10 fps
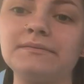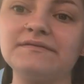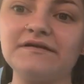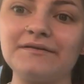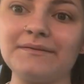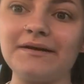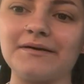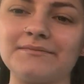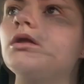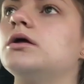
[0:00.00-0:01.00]
see you in a
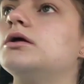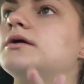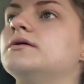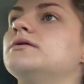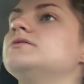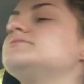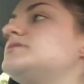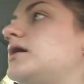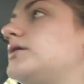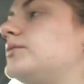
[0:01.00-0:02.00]
minute.
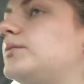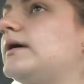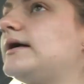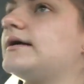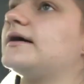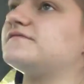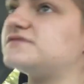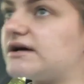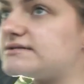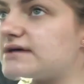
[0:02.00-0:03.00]
So we have
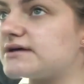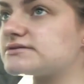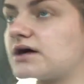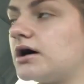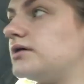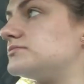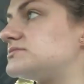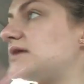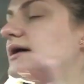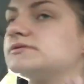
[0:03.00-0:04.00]
done
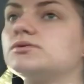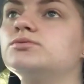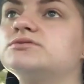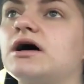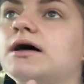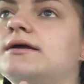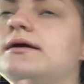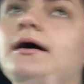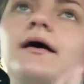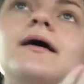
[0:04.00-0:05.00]
Tesco's, that is all
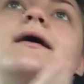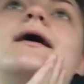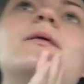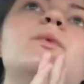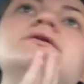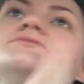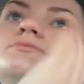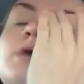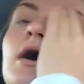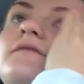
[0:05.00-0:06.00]
done. I am way too
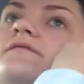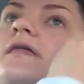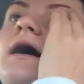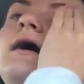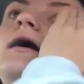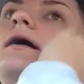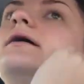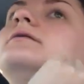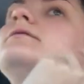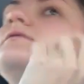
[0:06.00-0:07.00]
tired for that
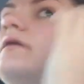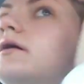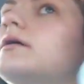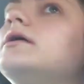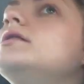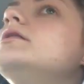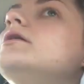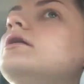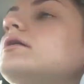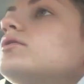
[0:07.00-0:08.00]
and I
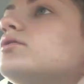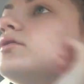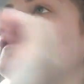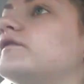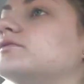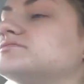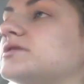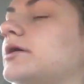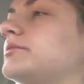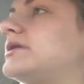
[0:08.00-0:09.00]
look awful,
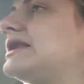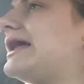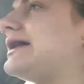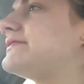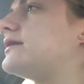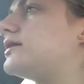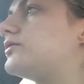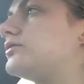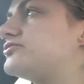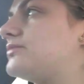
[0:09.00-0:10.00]
so I'm glad that
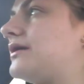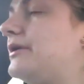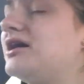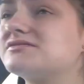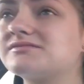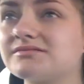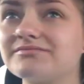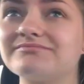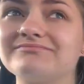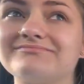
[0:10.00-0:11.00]
I've got to wear a mask
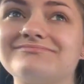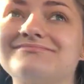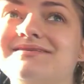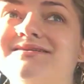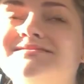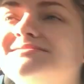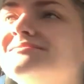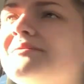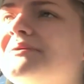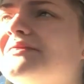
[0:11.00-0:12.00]
because
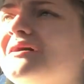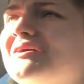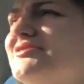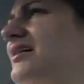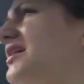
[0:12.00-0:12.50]
that meant that I could